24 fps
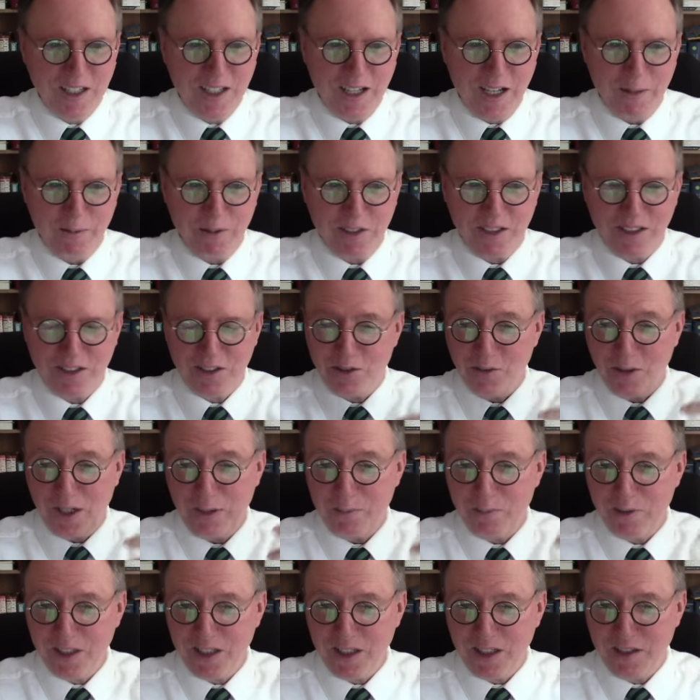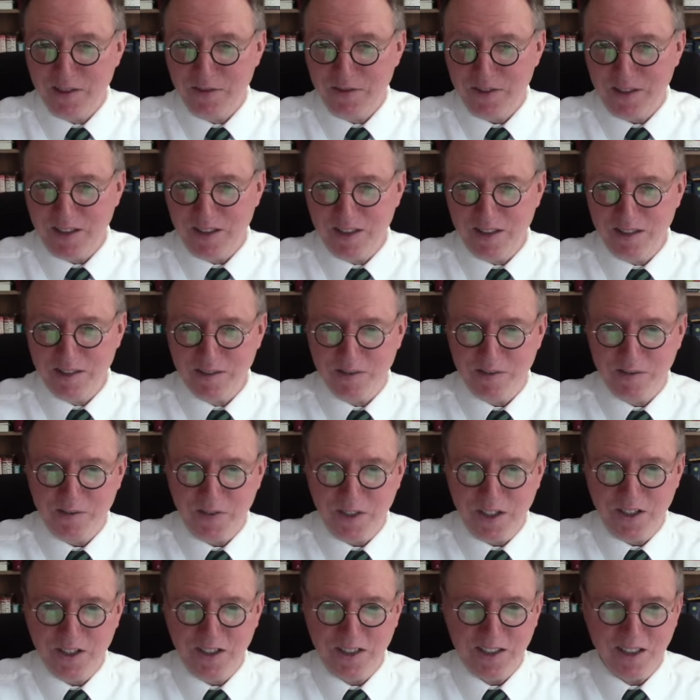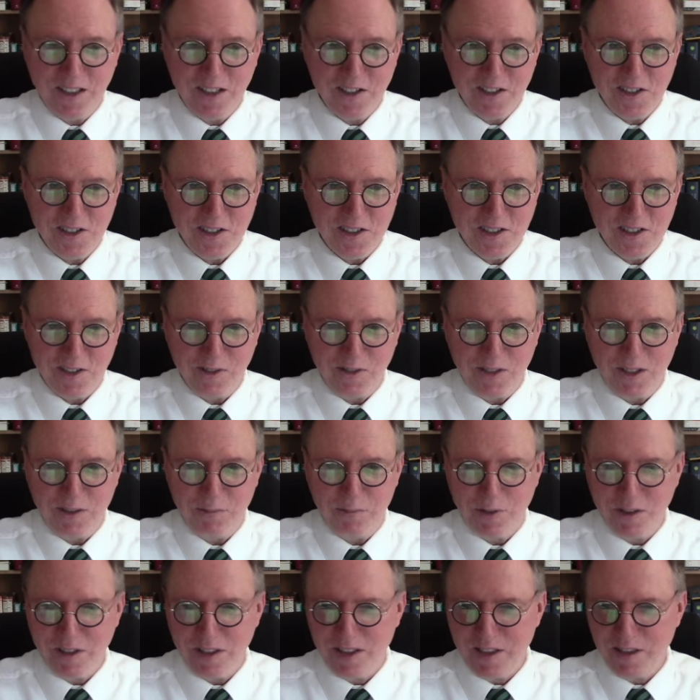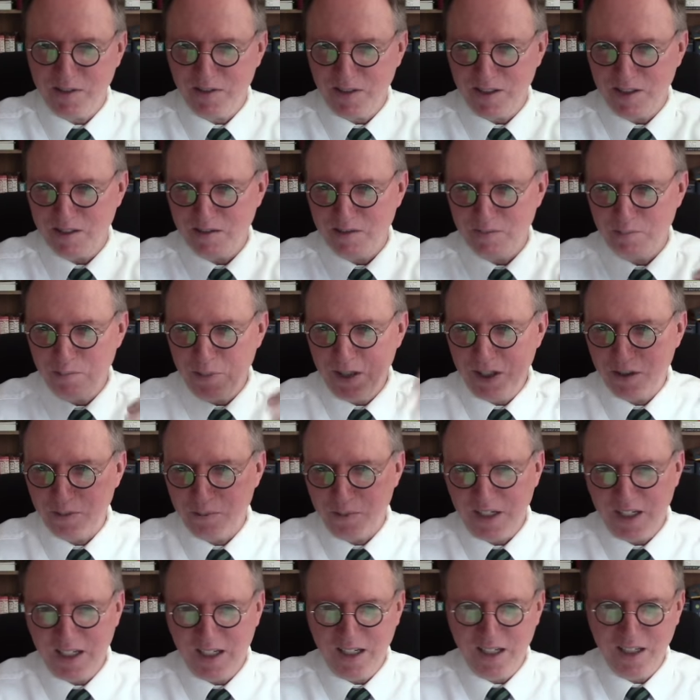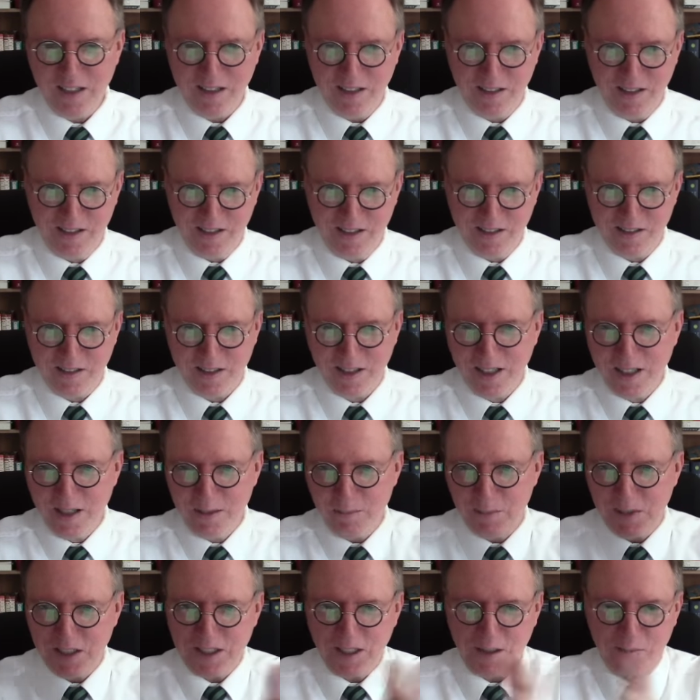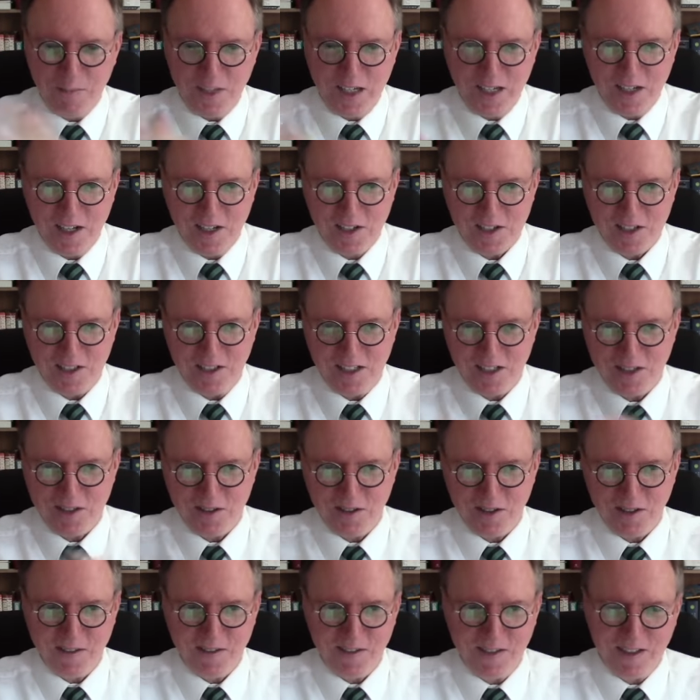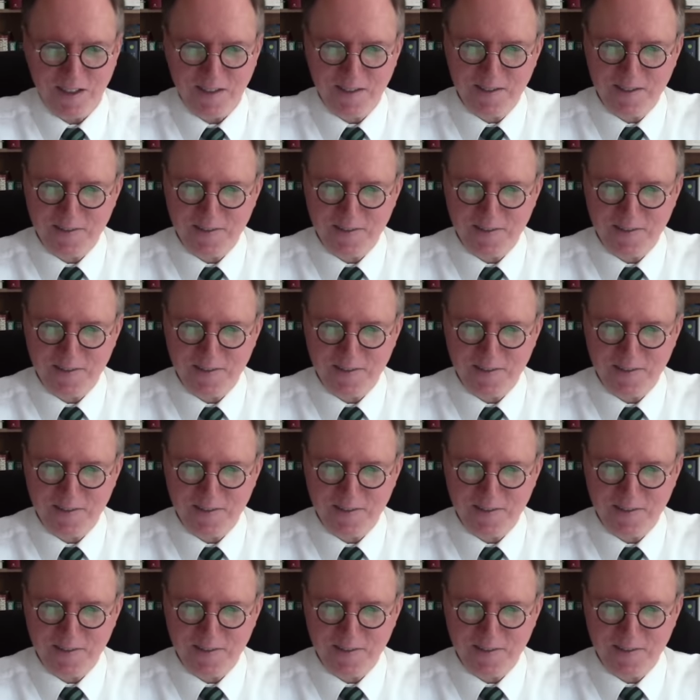I mean, do I believe in fairy tales? Do I believe in Peter Pan and Mickey Mouse and that sort of thing?